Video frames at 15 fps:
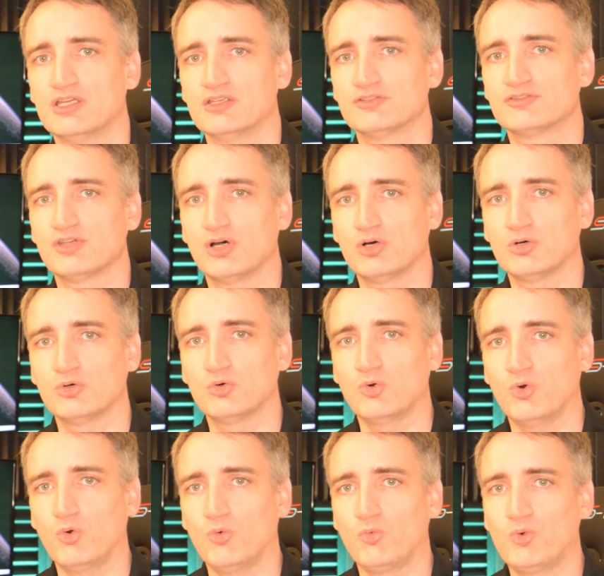So
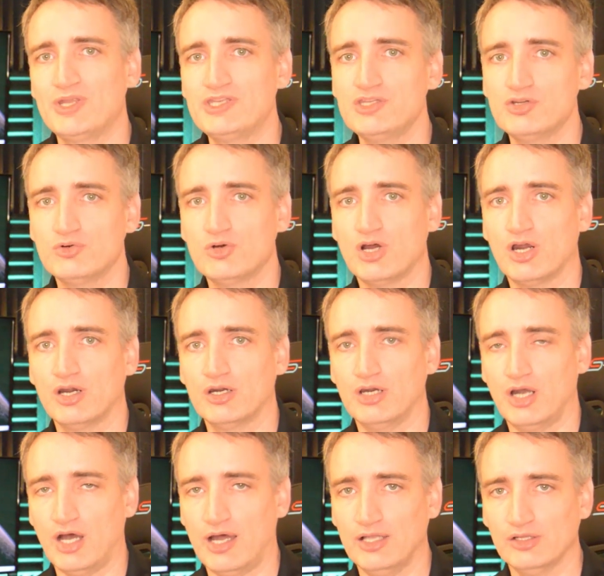when you
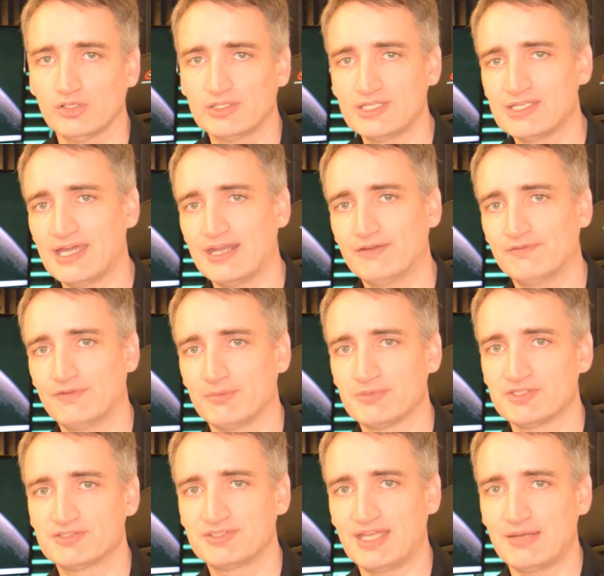are looking at it from the
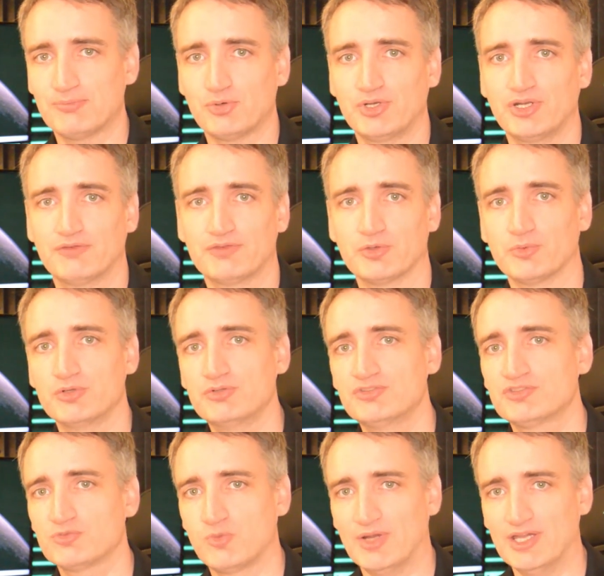standpoint of the root
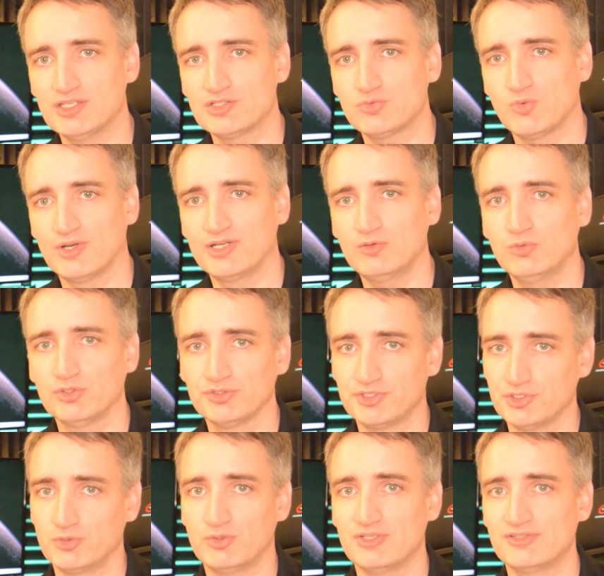switch, what it will
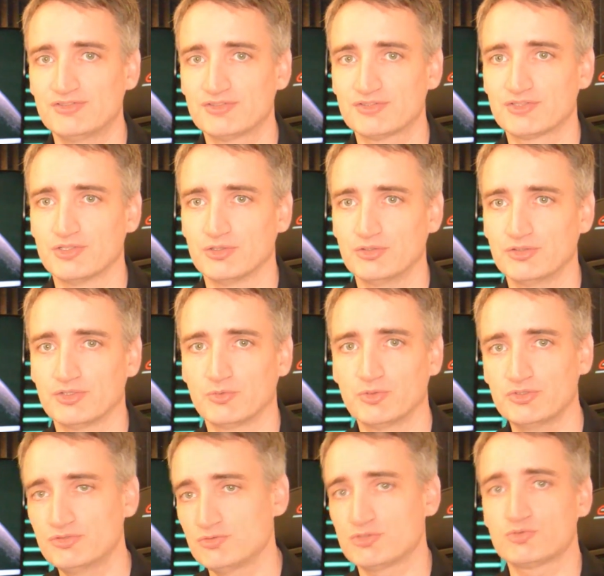do is the
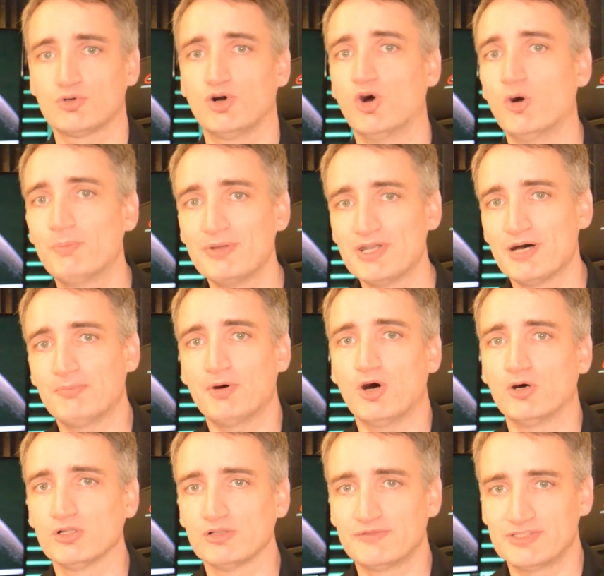root switch will open up
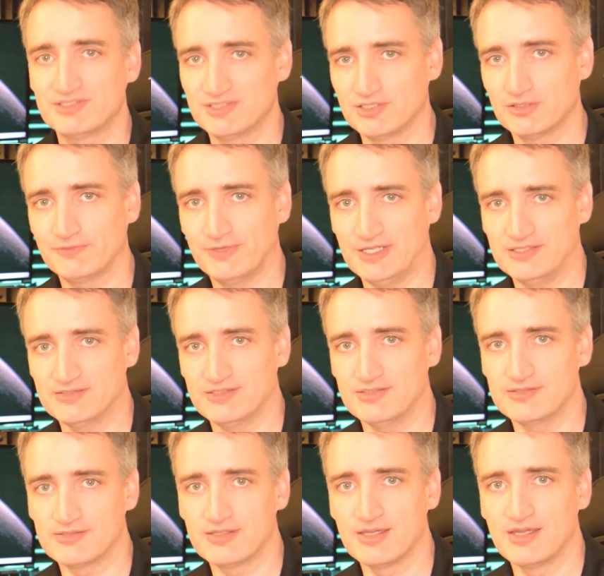all of its interfaces